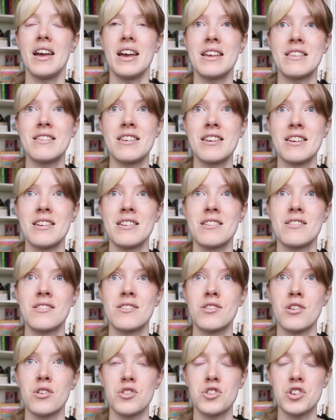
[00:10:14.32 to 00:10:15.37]
it is
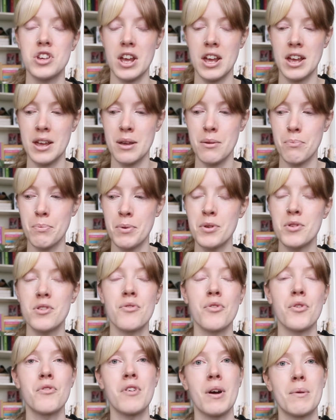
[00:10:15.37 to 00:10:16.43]
such a
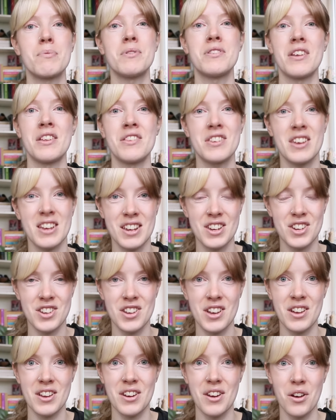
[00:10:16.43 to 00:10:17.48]
beautiful
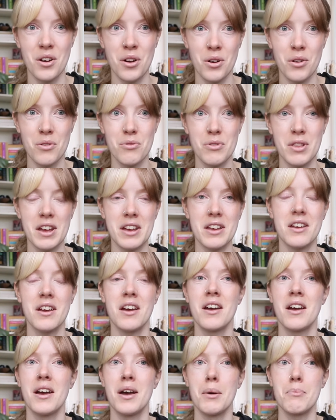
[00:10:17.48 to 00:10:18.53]
representation of like
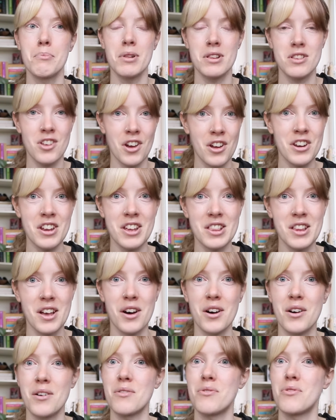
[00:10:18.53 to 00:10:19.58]
platonic
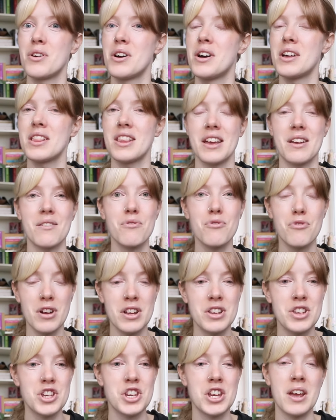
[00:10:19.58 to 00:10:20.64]
love, like
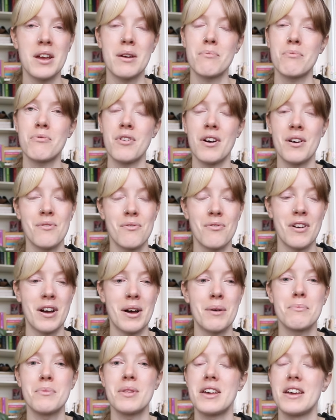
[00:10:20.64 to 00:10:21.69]
friendship, found
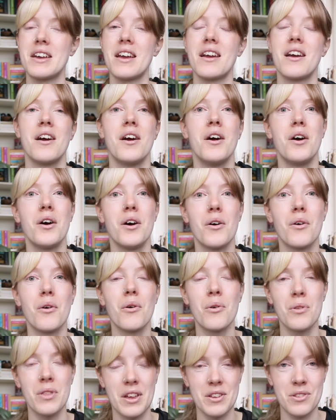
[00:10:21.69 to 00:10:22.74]
family,
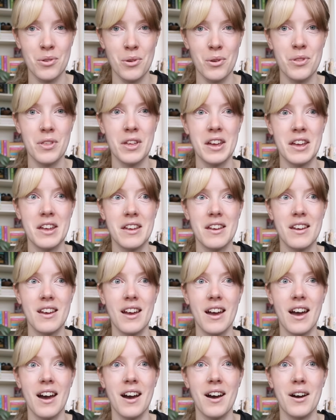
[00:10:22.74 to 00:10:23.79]
all that sort of thing.
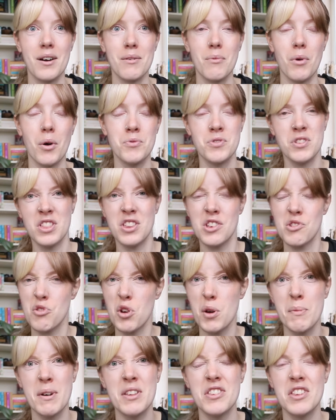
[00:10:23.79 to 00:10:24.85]
Um, obviously, there's
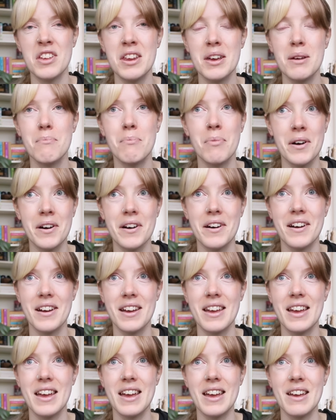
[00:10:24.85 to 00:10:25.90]
romance in it, but
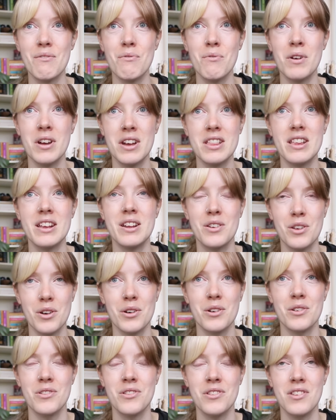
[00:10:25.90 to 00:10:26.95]
it really
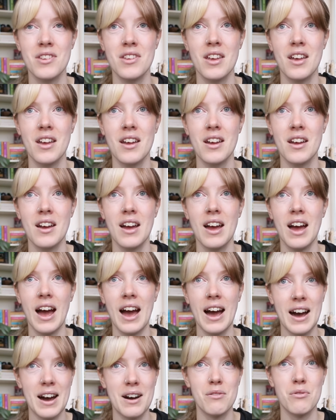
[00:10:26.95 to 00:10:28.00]
does
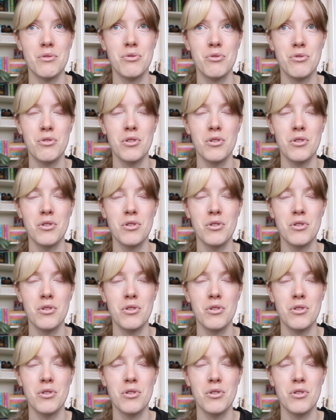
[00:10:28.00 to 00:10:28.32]
have